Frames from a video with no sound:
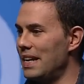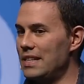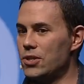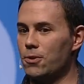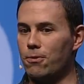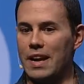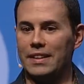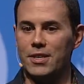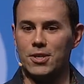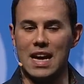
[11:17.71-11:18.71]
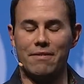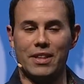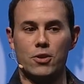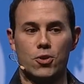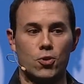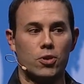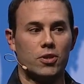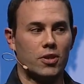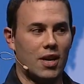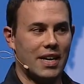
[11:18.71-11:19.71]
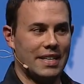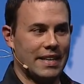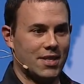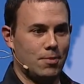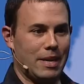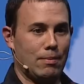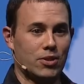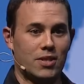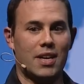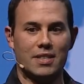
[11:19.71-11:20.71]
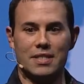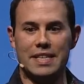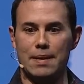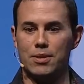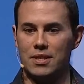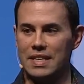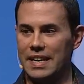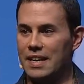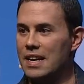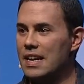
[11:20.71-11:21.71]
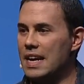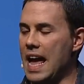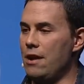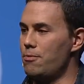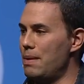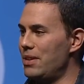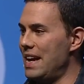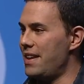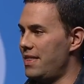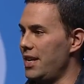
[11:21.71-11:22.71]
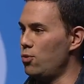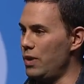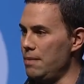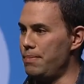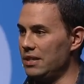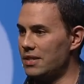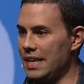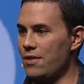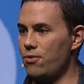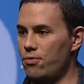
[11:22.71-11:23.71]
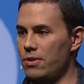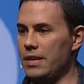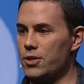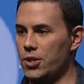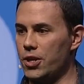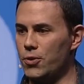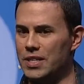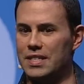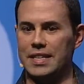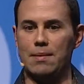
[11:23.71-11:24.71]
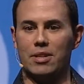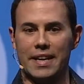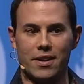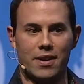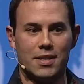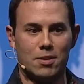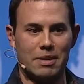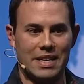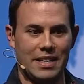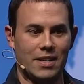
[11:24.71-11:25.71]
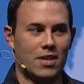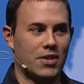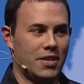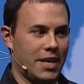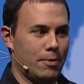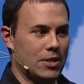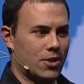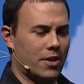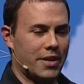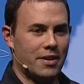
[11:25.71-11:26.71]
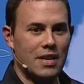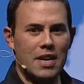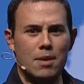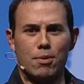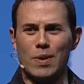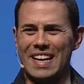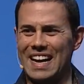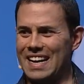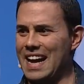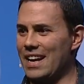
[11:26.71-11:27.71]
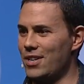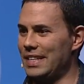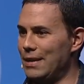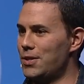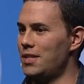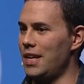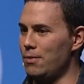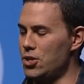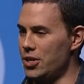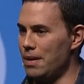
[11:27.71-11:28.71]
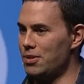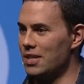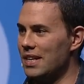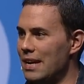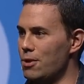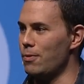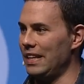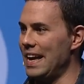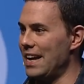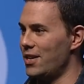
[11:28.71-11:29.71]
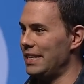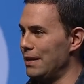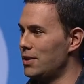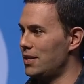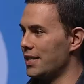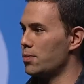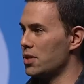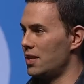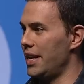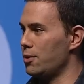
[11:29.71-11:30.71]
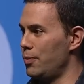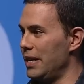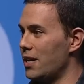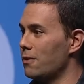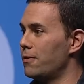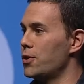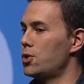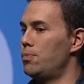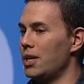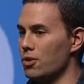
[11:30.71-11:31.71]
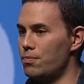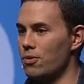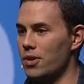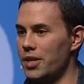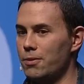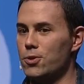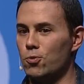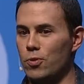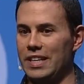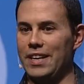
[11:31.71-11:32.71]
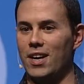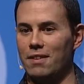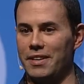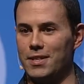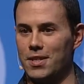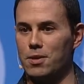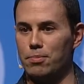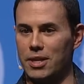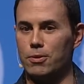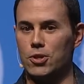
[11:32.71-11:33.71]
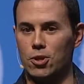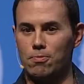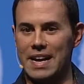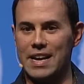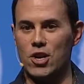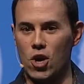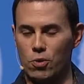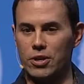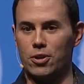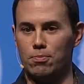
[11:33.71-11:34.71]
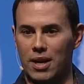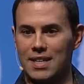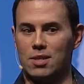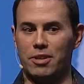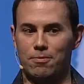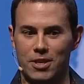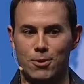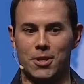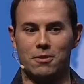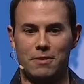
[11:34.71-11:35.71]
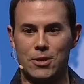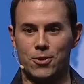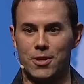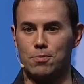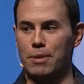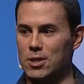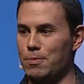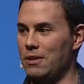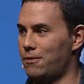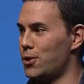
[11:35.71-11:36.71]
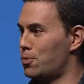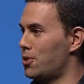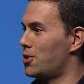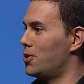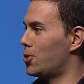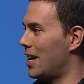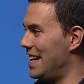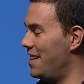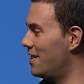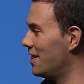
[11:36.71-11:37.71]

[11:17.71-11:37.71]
And so, frankly, just having historical context and being able to talk to teams and say, hey, remember that thing we built together three years ago that seemed like an awesome idea on the day we started, but we kind of had our doubts the day we shipped, and we really had our doubts six months later when we got our first bug report, and it was really obvious the bug was so bad no one could possibly have been using the feature. This must be the first person to try it.